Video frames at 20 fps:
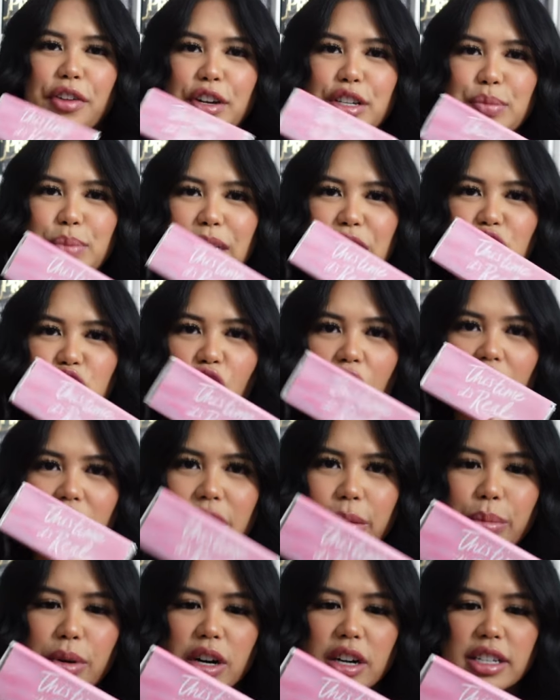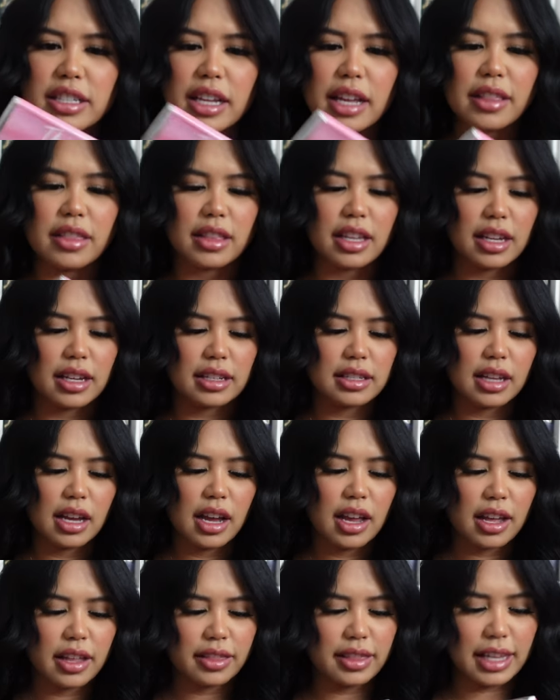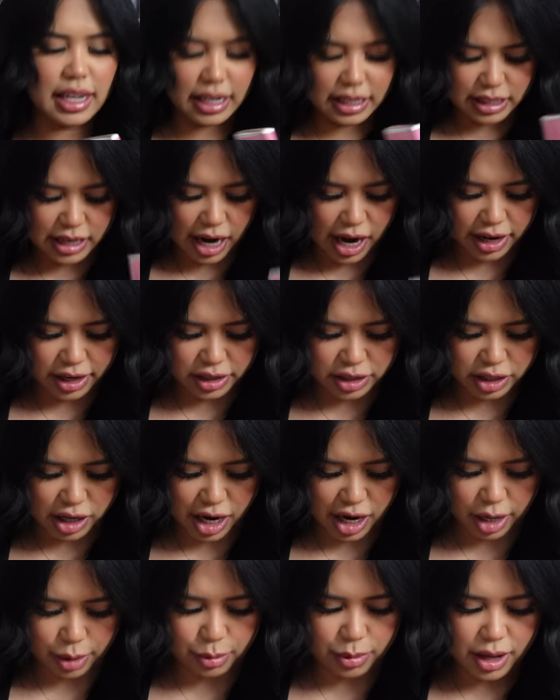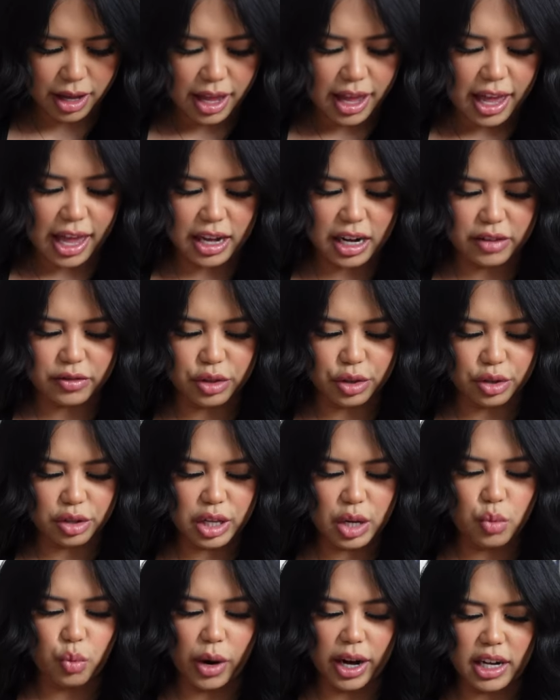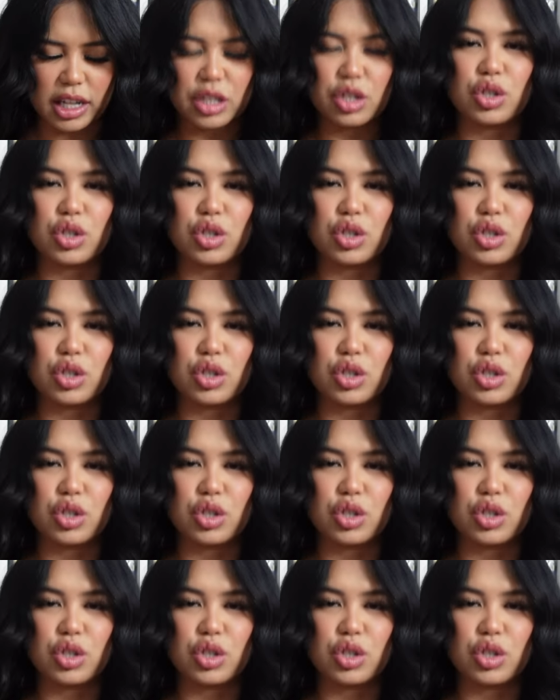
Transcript: There's been chocolate bars in these the entire time, and I've literally waited